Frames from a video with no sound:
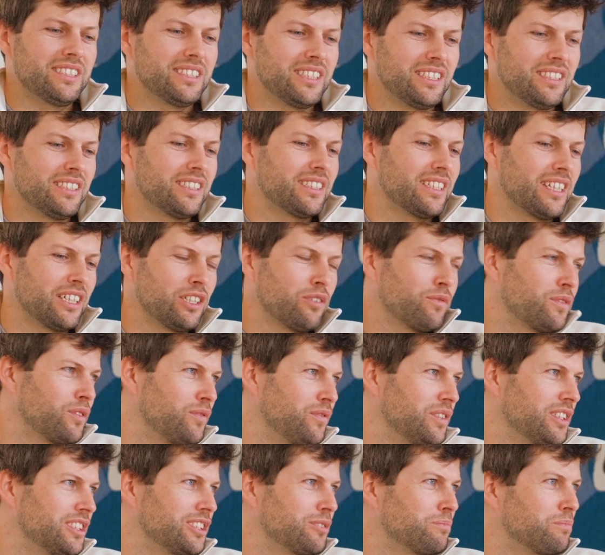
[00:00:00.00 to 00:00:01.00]
then kind of
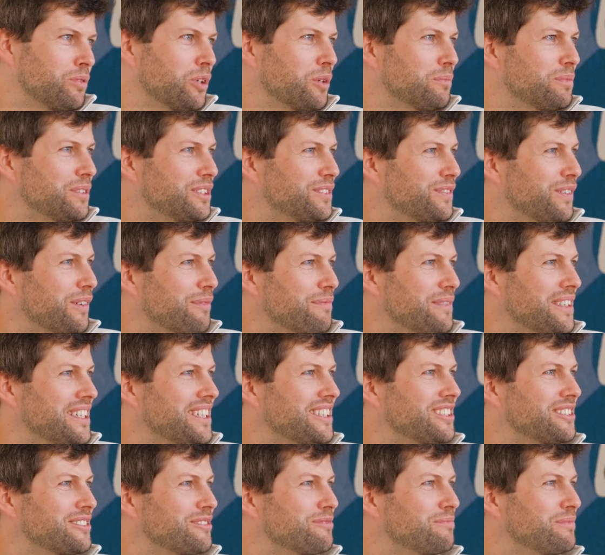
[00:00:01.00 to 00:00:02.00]
defeats the purpose for me
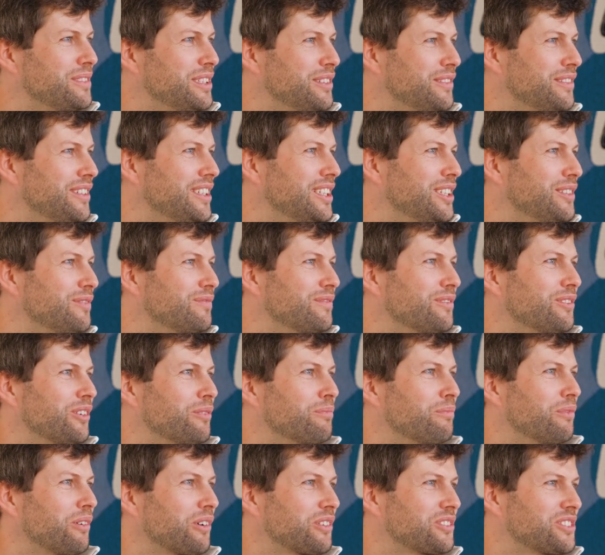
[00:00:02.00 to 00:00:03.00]
to be even
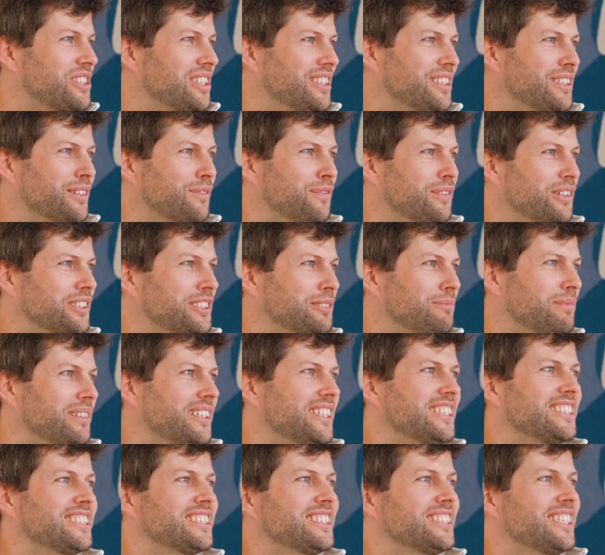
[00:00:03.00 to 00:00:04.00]
on blockchain in the first
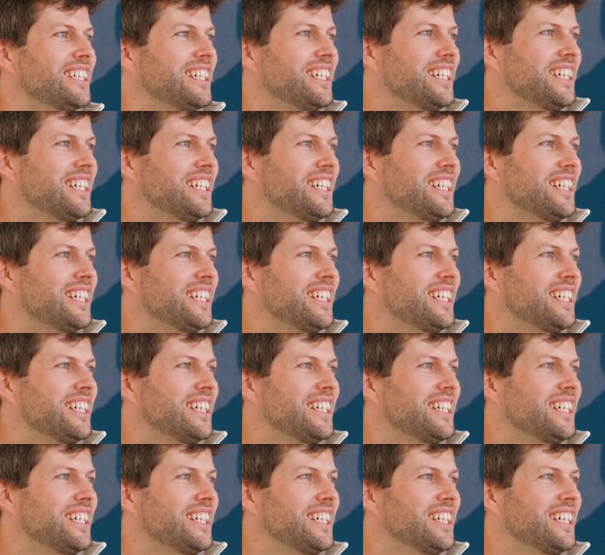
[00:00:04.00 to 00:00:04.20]
place.